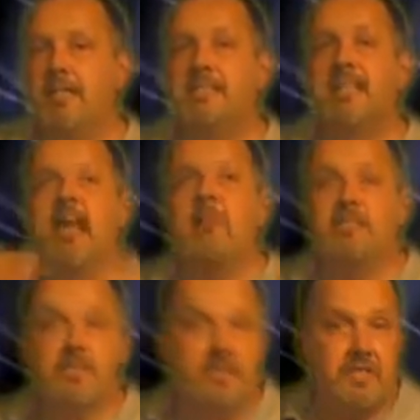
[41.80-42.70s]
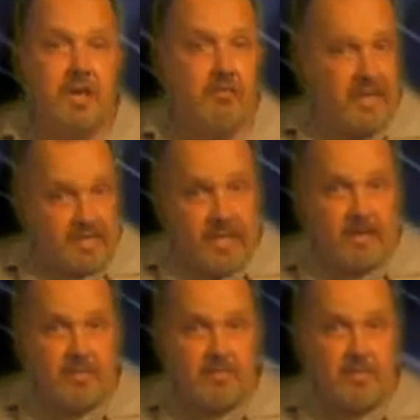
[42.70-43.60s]
establish yourself as an
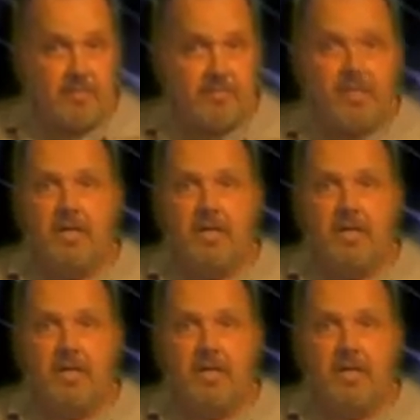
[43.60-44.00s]
expert.